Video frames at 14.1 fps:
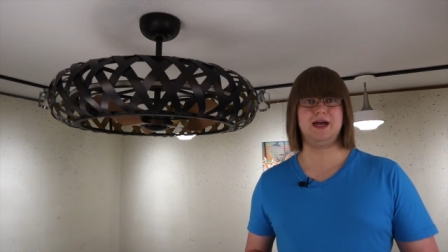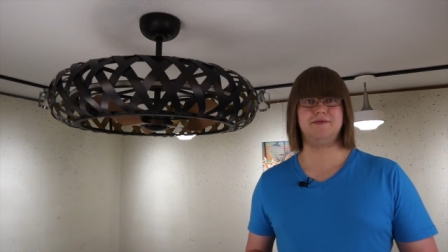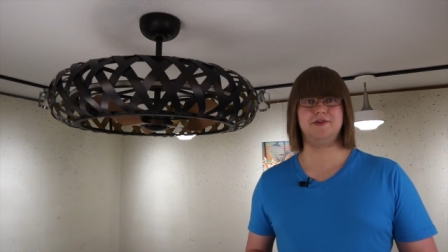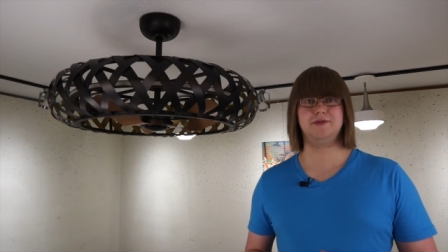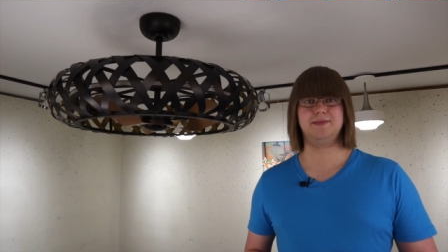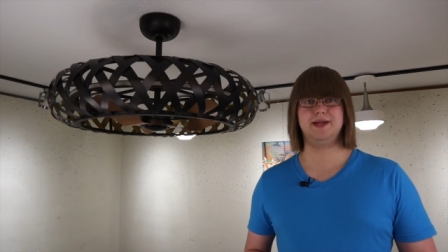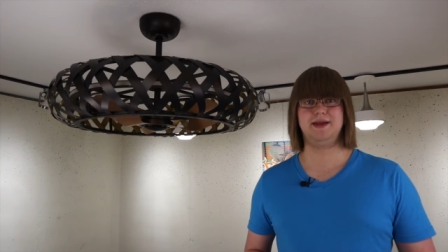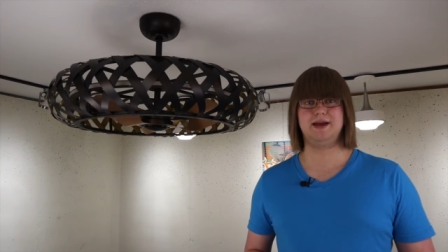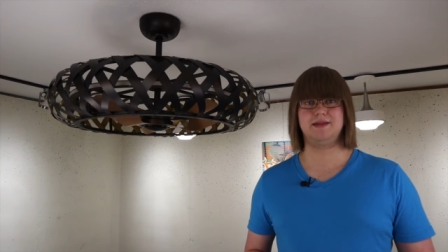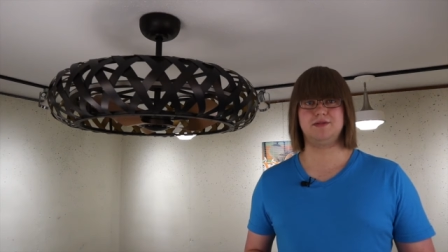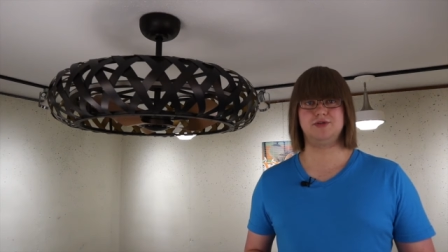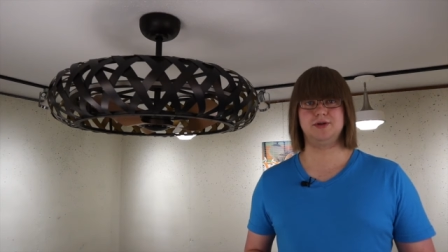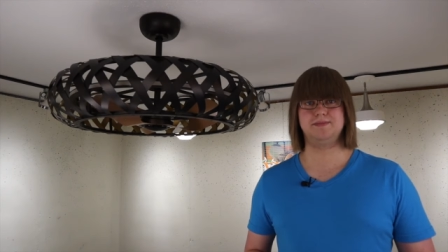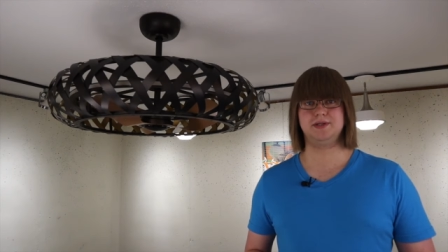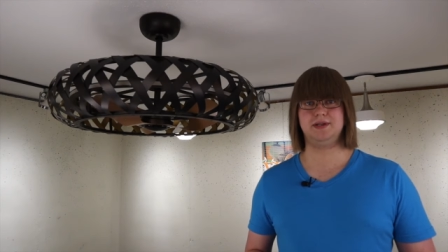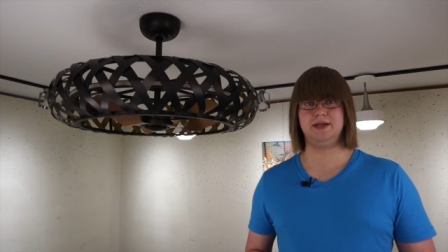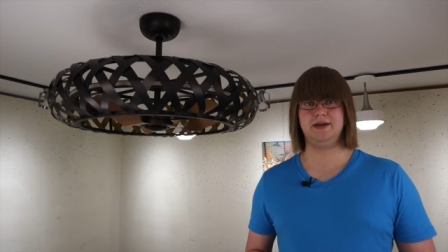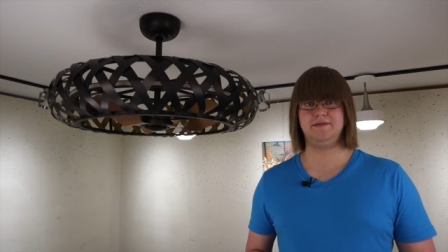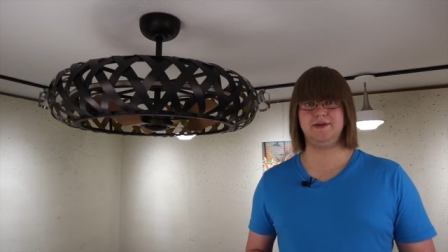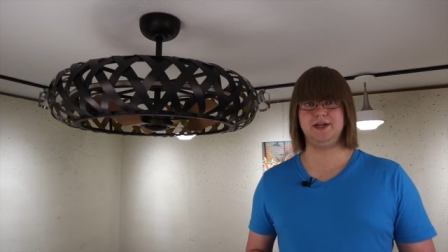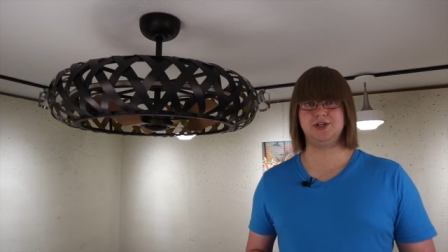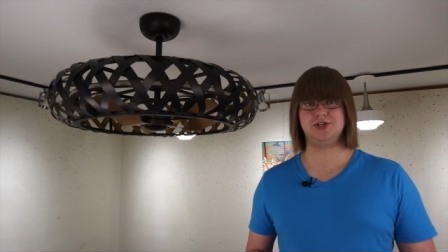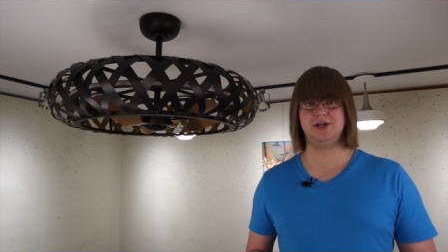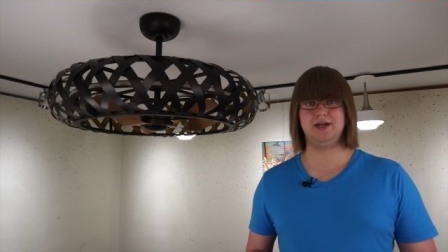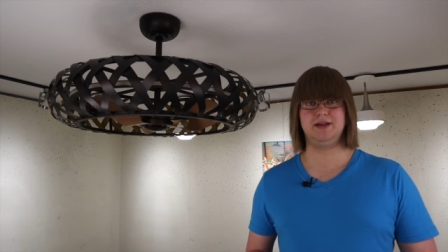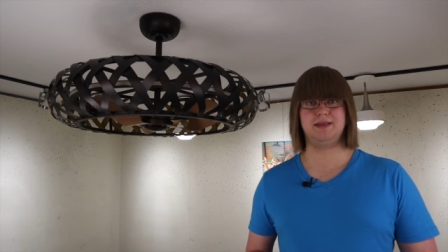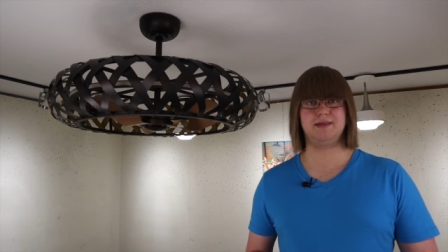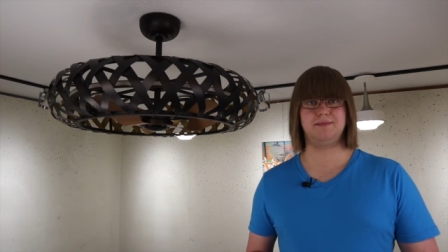After my last trip to Lightivation
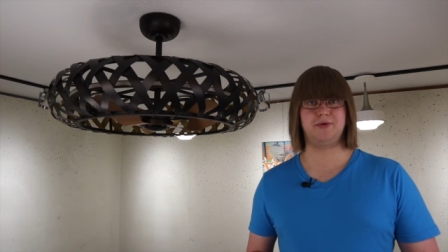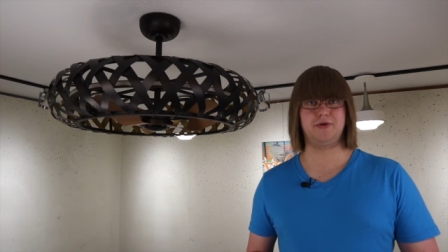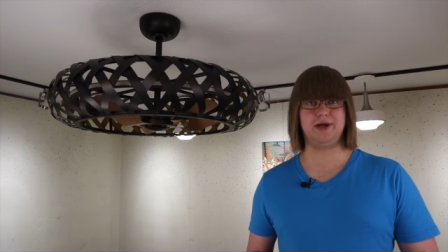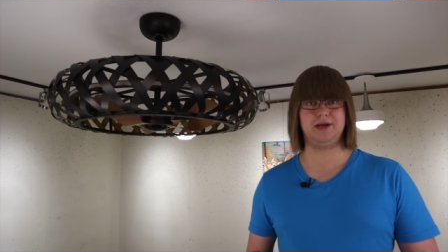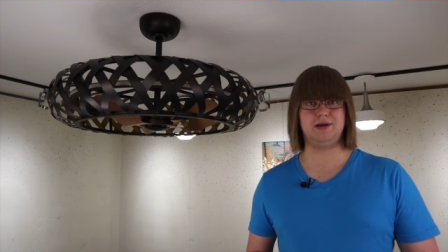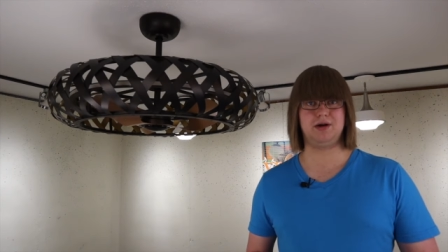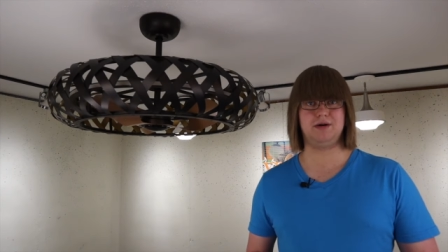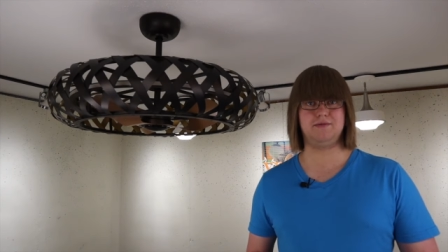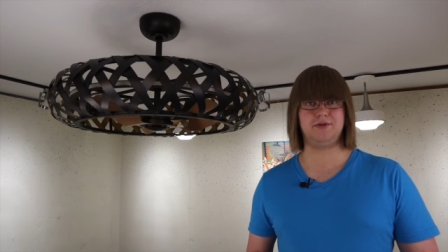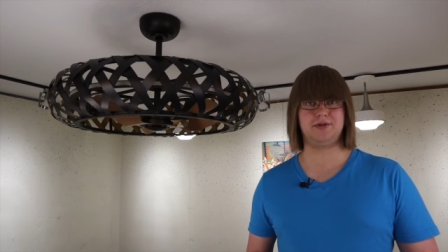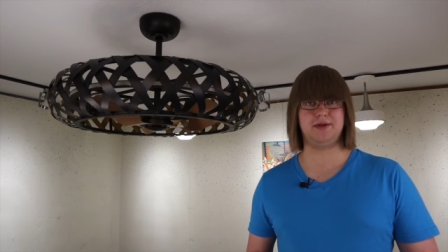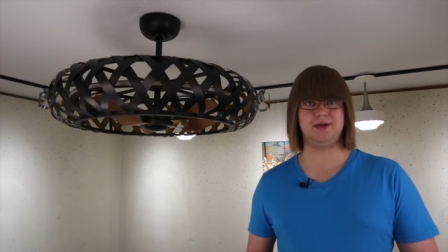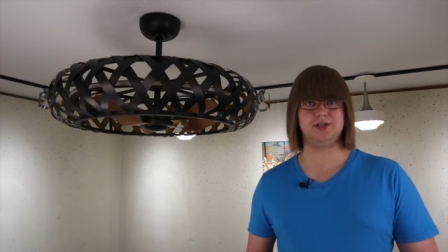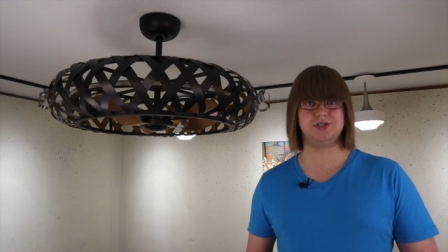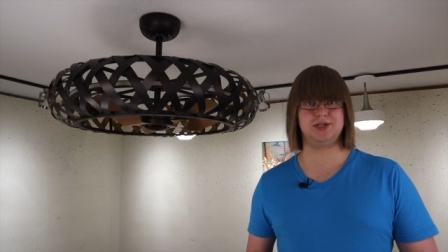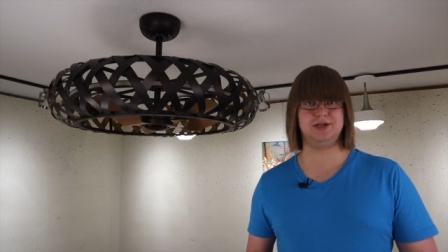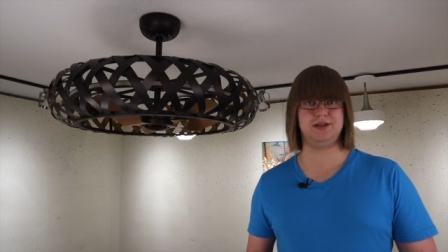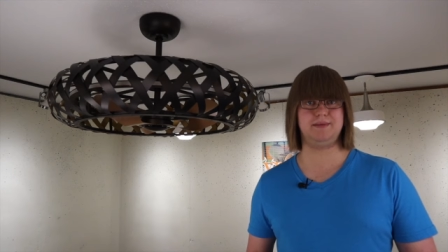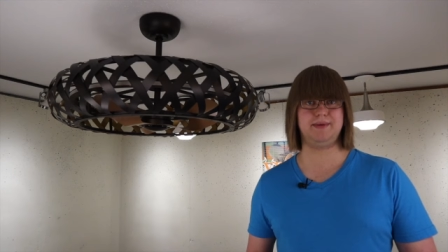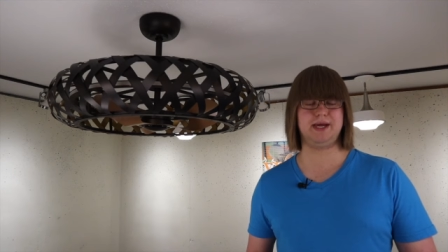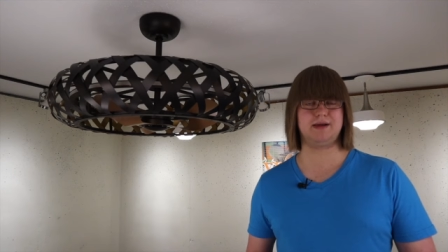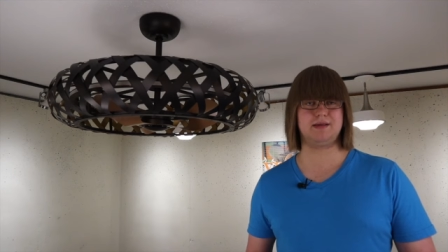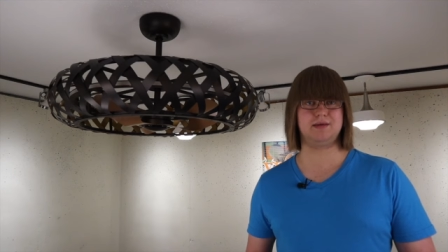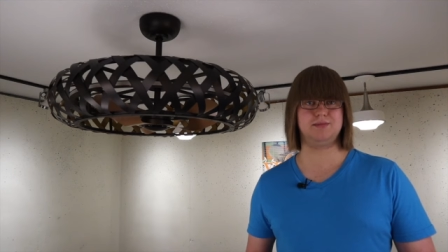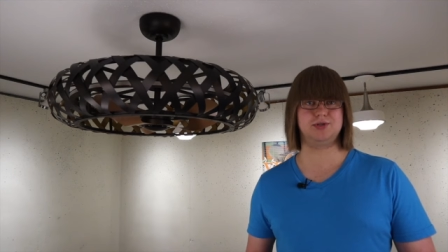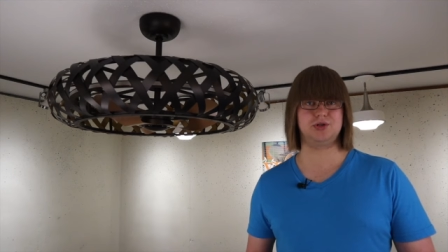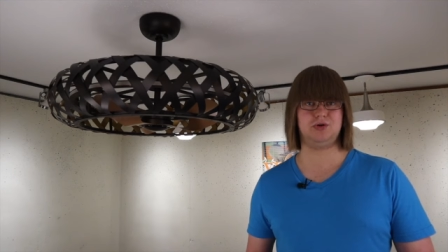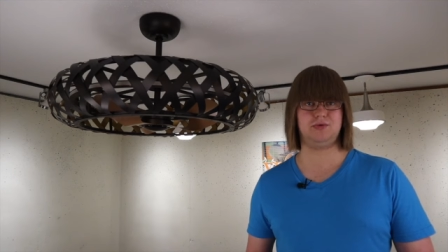and some great conversation in the
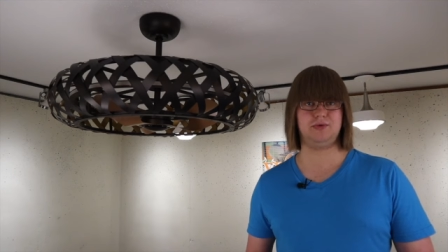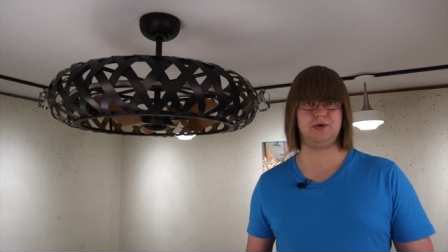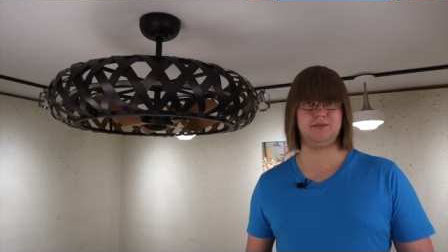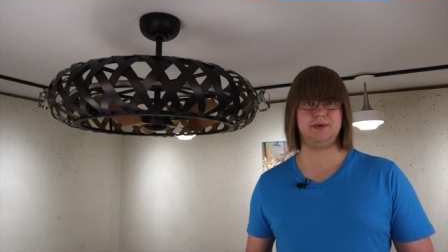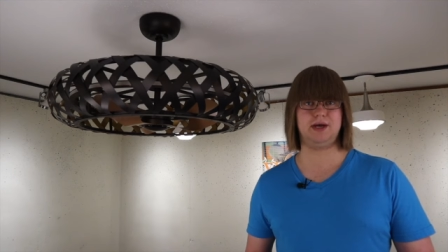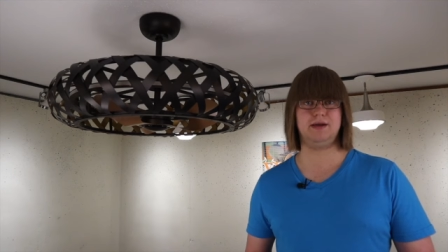Maxim showroom,